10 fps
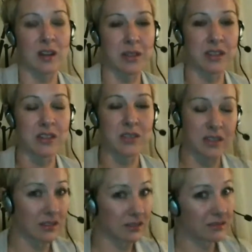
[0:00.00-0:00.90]
I mean, there's
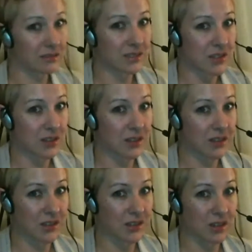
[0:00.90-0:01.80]
still
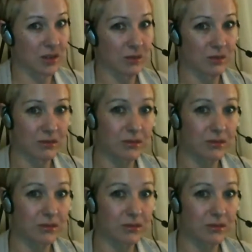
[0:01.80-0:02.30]
things to do.